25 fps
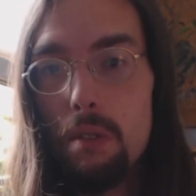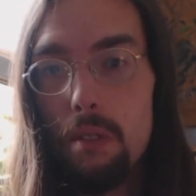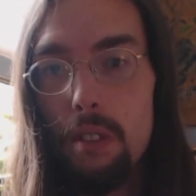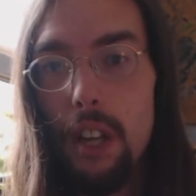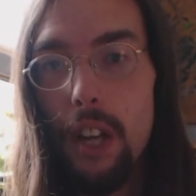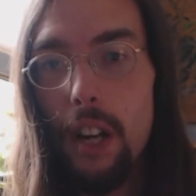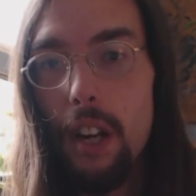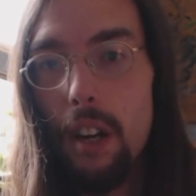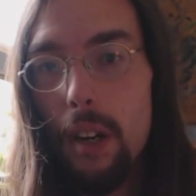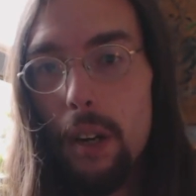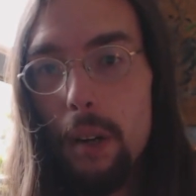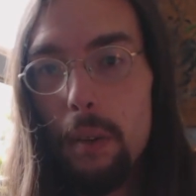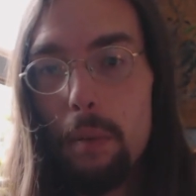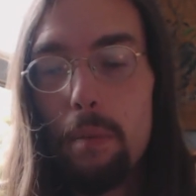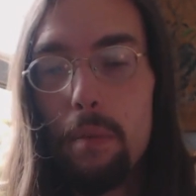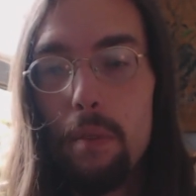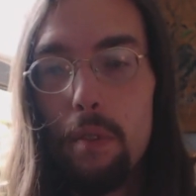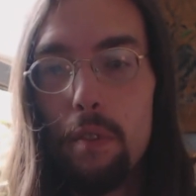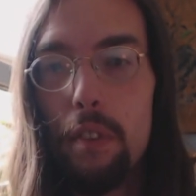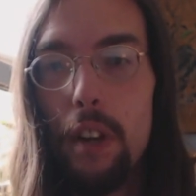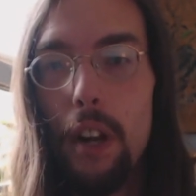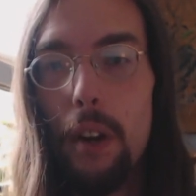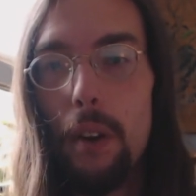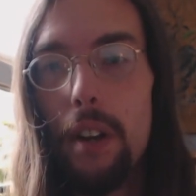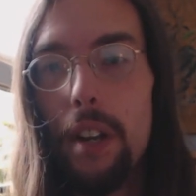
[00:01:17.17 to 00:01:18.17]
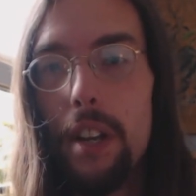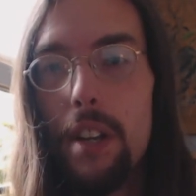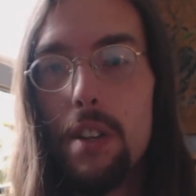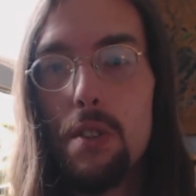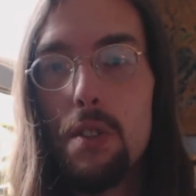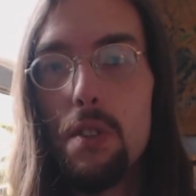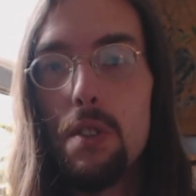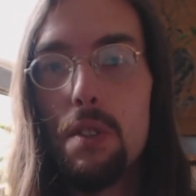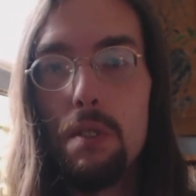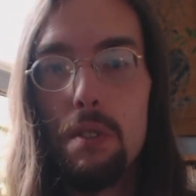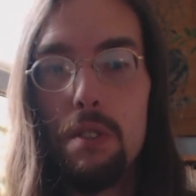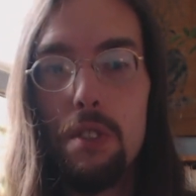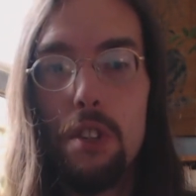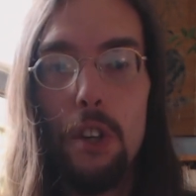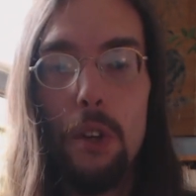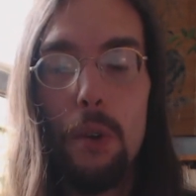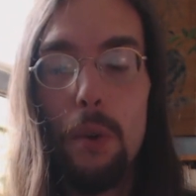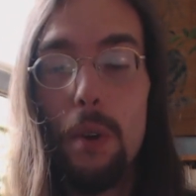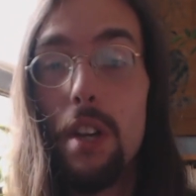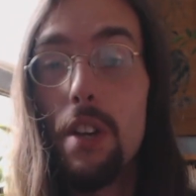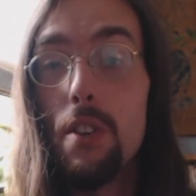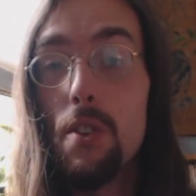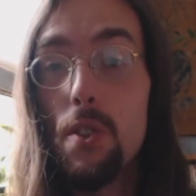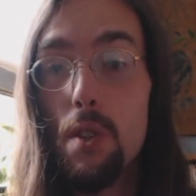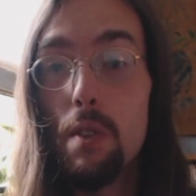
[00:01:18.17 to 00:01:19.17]
They're various
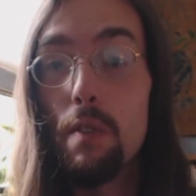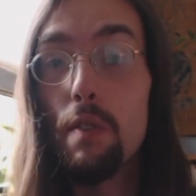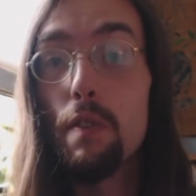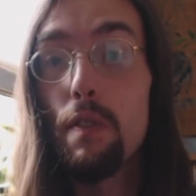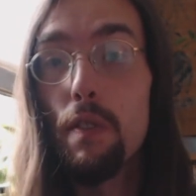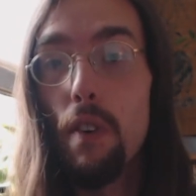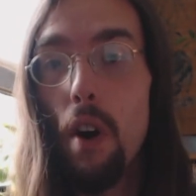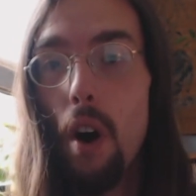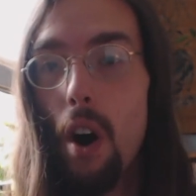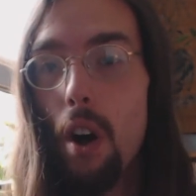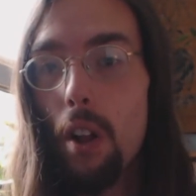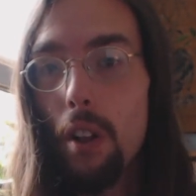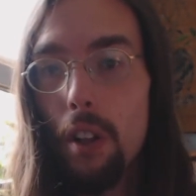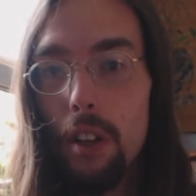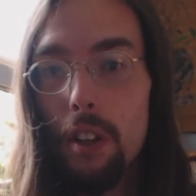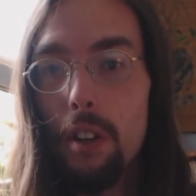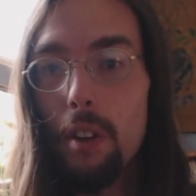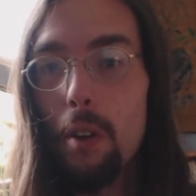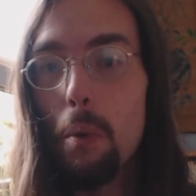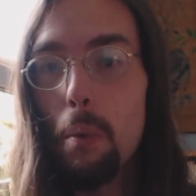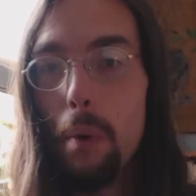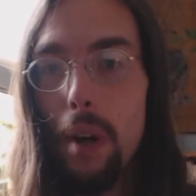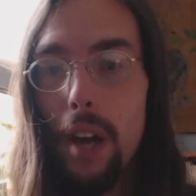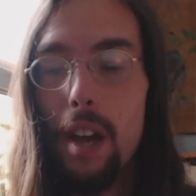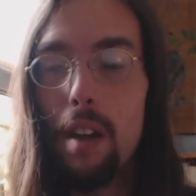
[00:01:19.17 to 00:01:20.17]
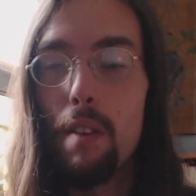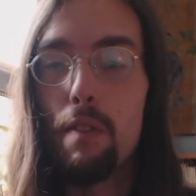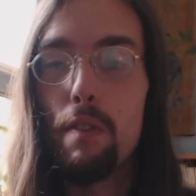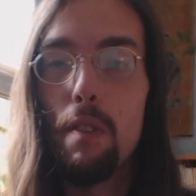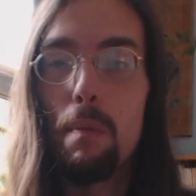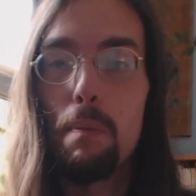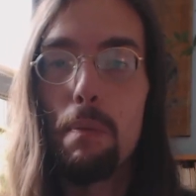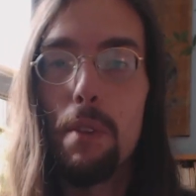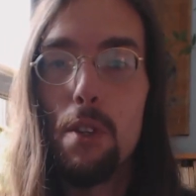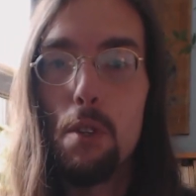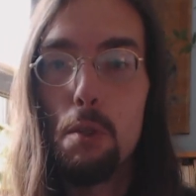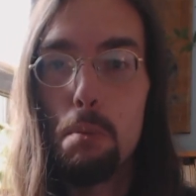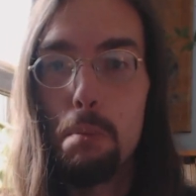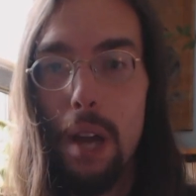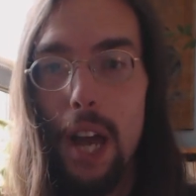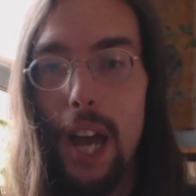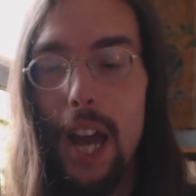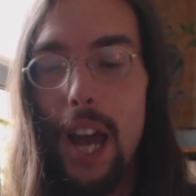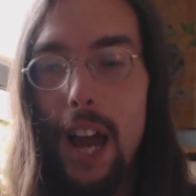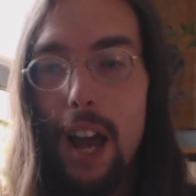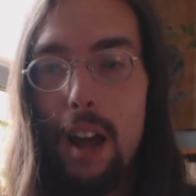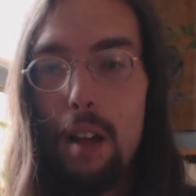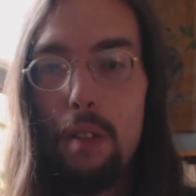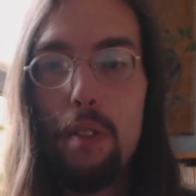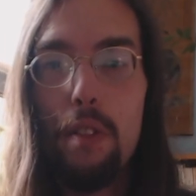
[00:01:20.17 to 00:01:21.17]
degrees of fallen away from this
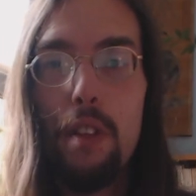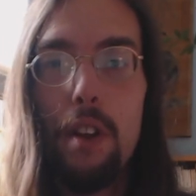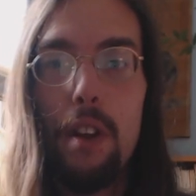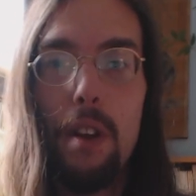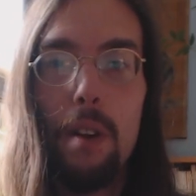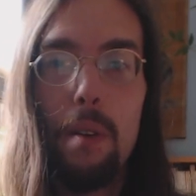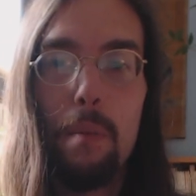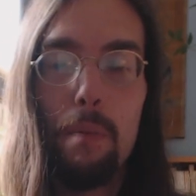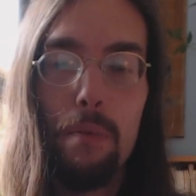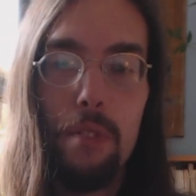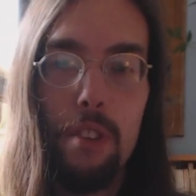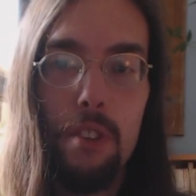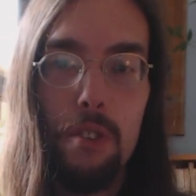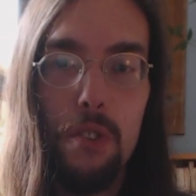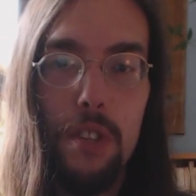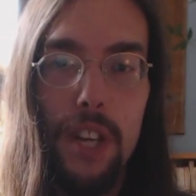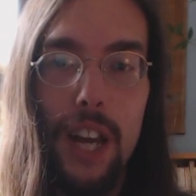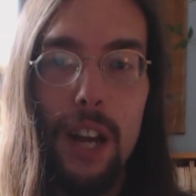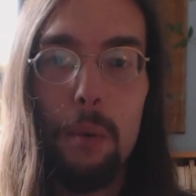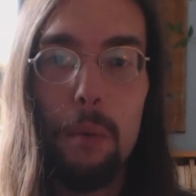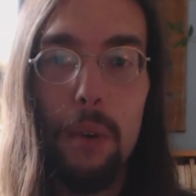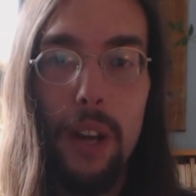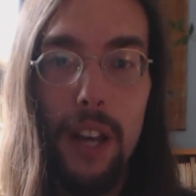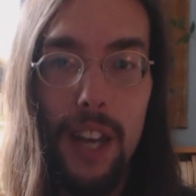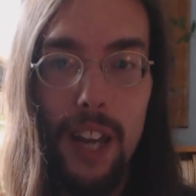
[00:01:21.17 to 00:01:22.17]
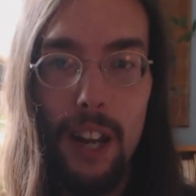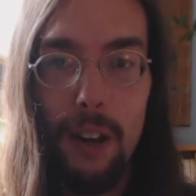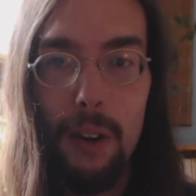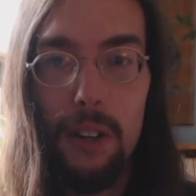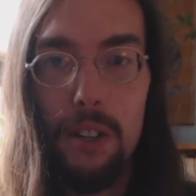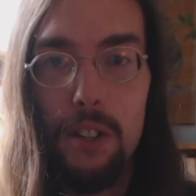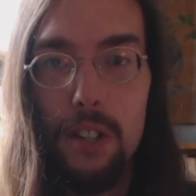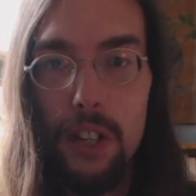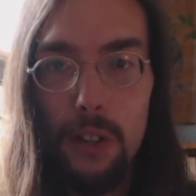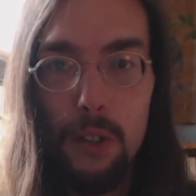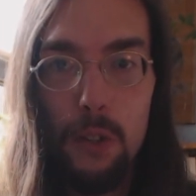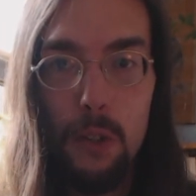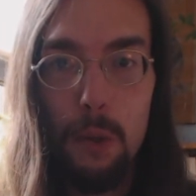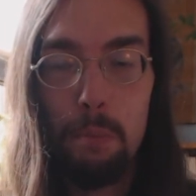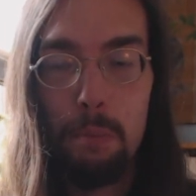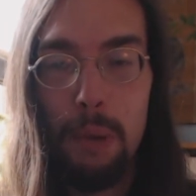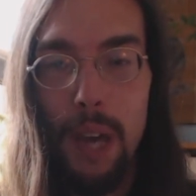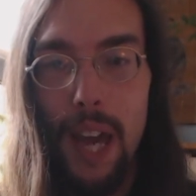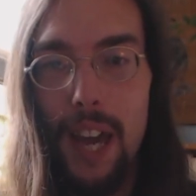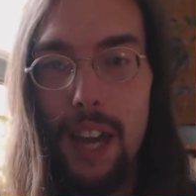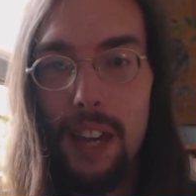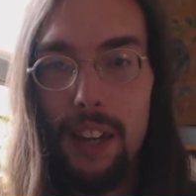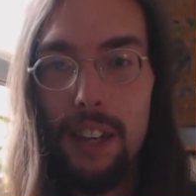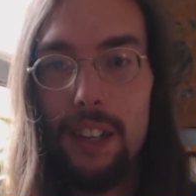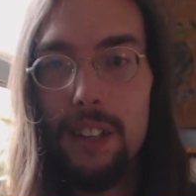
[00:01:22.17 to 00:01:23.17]
path. They're just outright heretics or
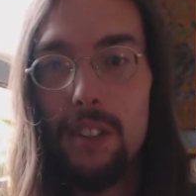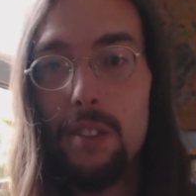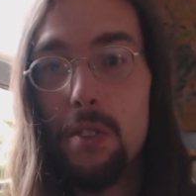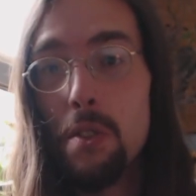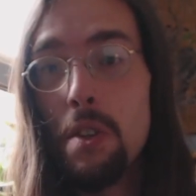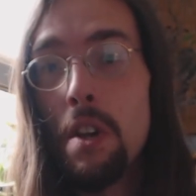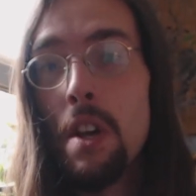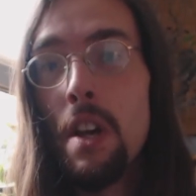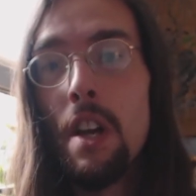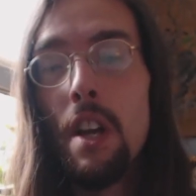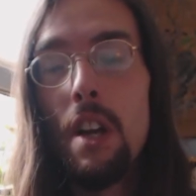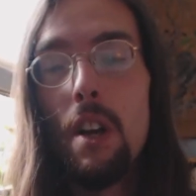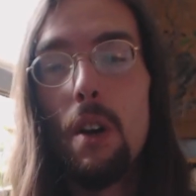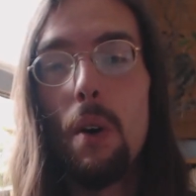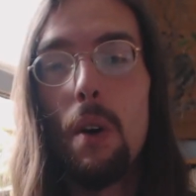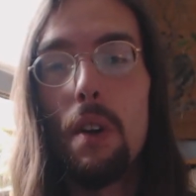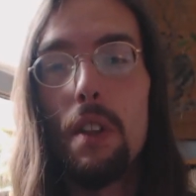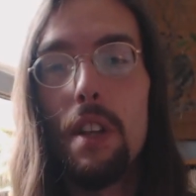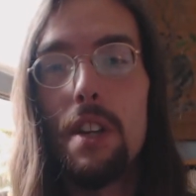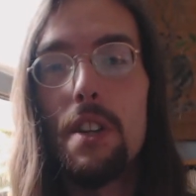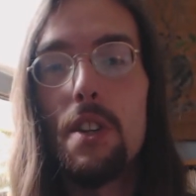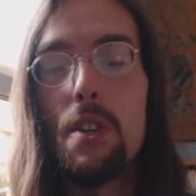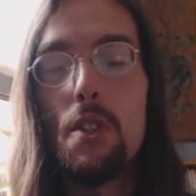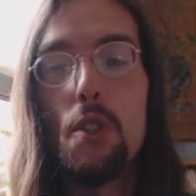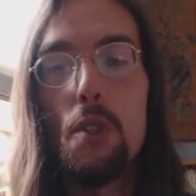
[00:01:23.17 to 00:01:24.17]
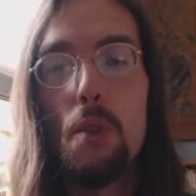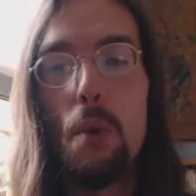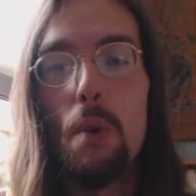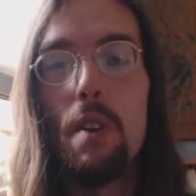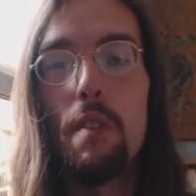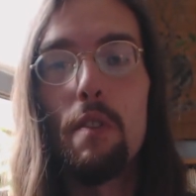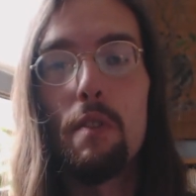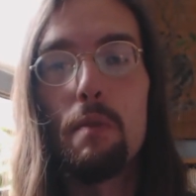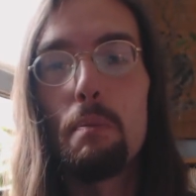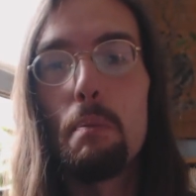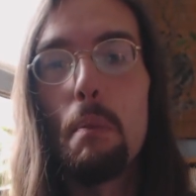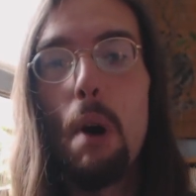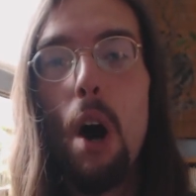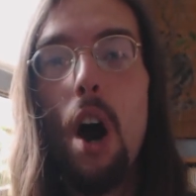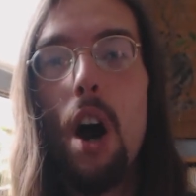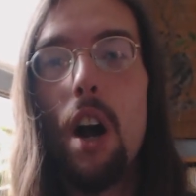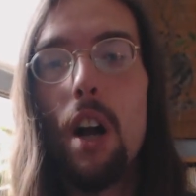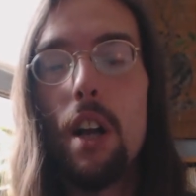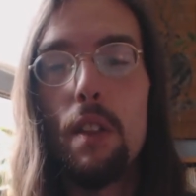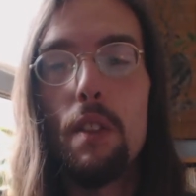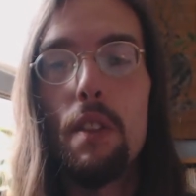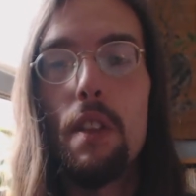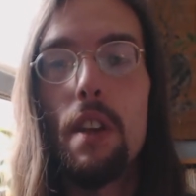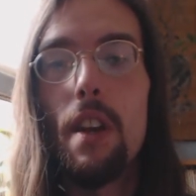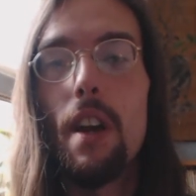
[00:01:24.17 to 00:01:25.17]
pagans, or they just sort of
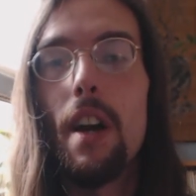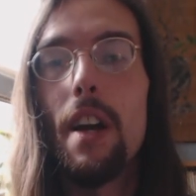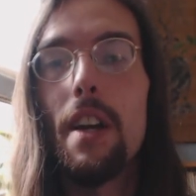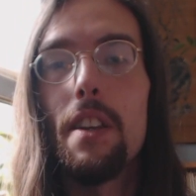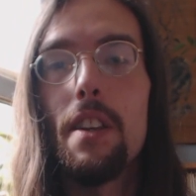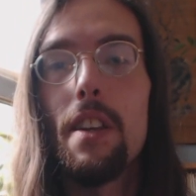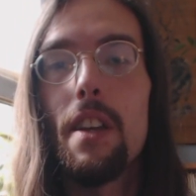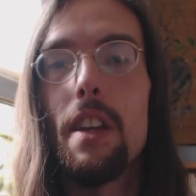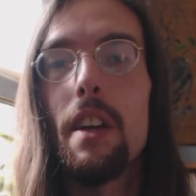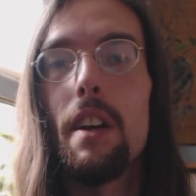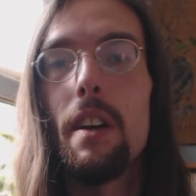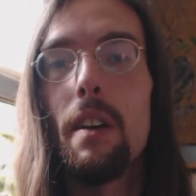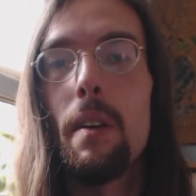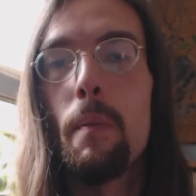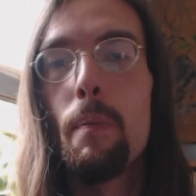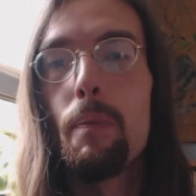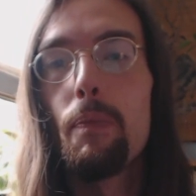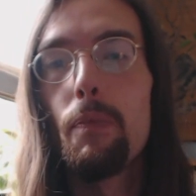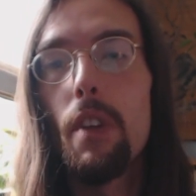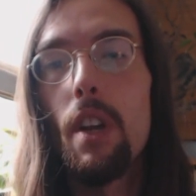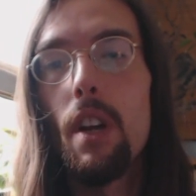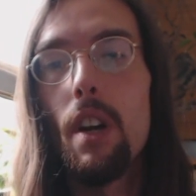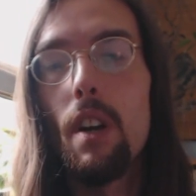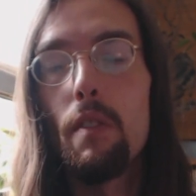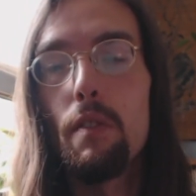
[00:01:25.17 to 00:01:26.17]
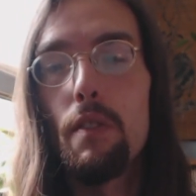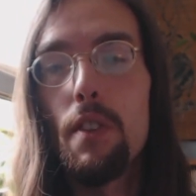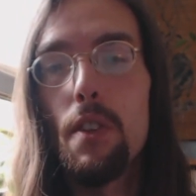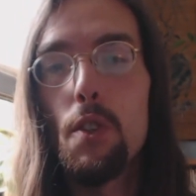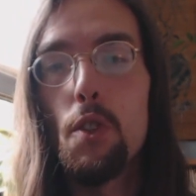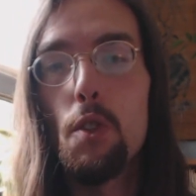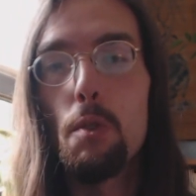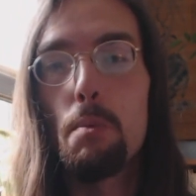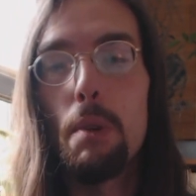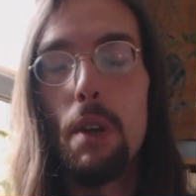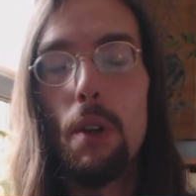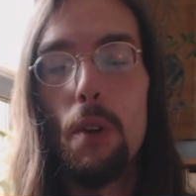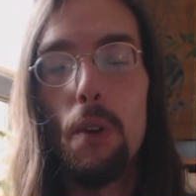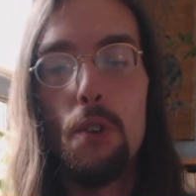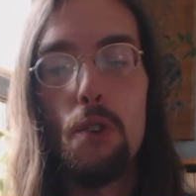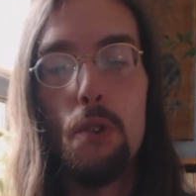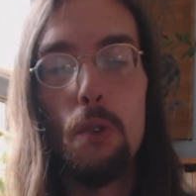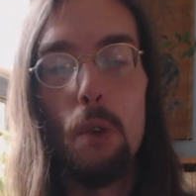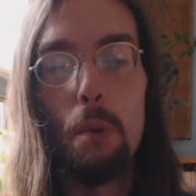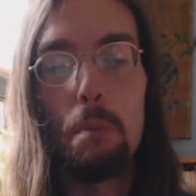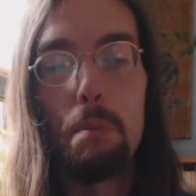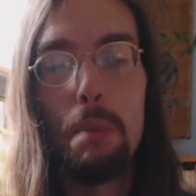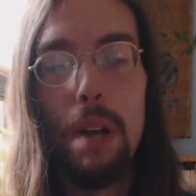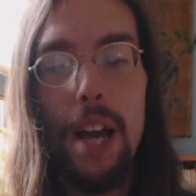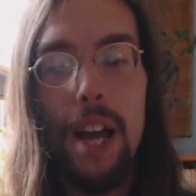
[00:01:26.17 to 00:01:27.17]
mock the idea of this
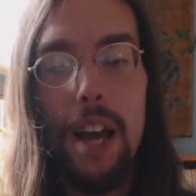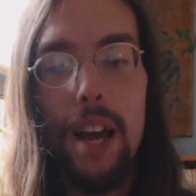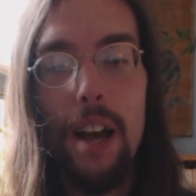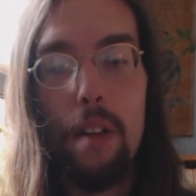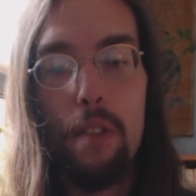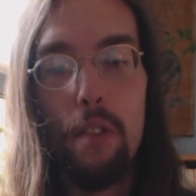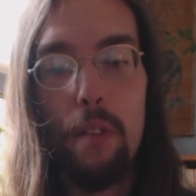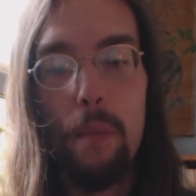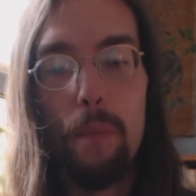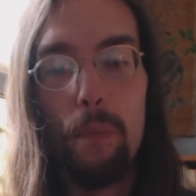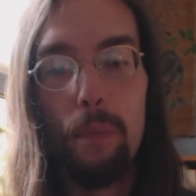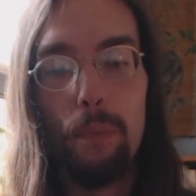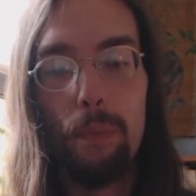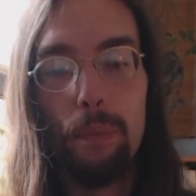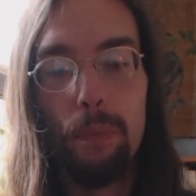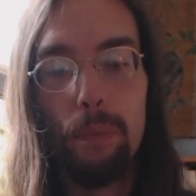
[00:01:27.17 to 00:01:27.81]
spiritual path.